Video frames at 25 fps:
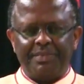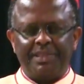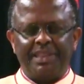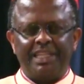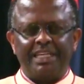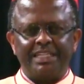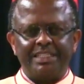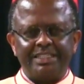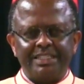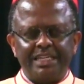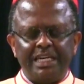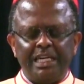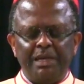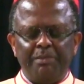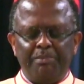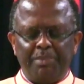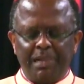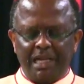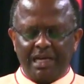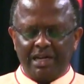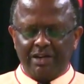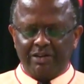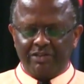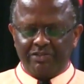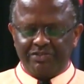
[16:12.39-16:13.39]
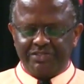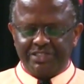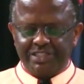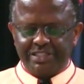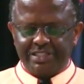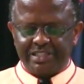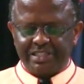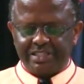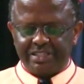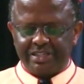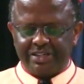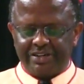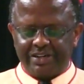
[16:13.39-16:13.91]
The shed blood of
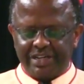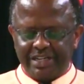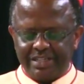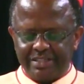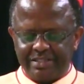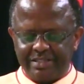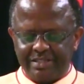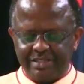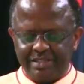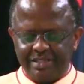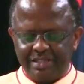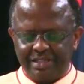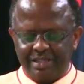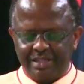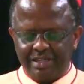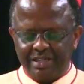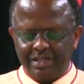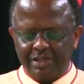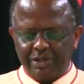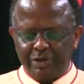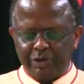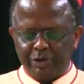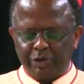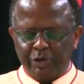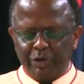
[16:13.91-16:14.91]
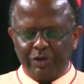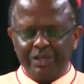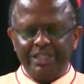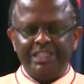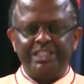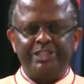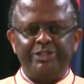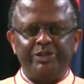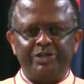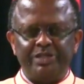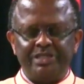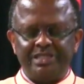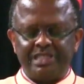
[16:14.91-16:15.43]
Jesus Christ not only
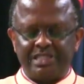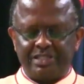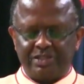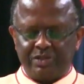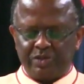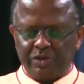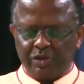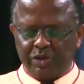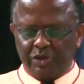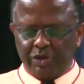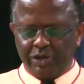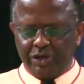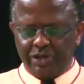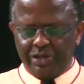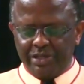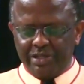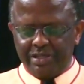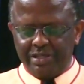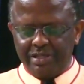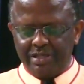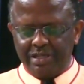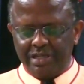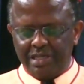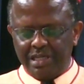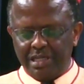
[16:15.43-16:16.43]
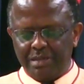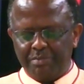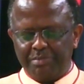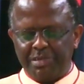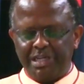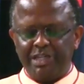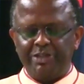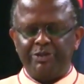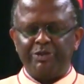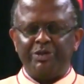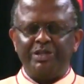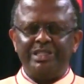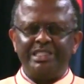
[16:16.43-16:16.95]
joins us to God,
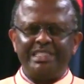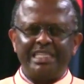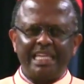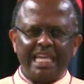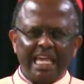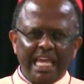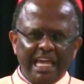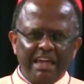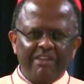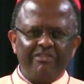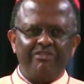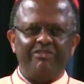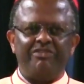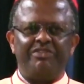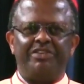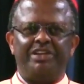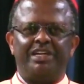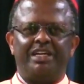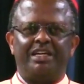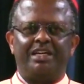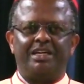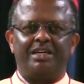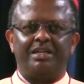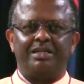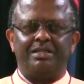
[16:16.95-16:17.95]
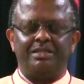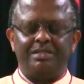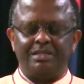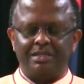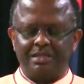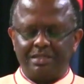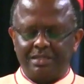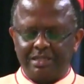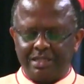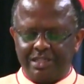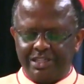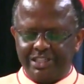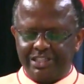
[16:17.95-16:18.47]
but joins every
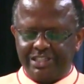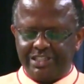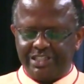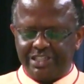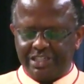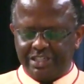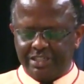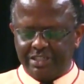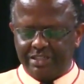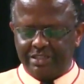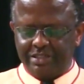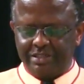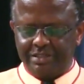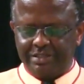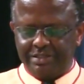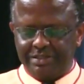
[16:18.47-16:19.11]
Christian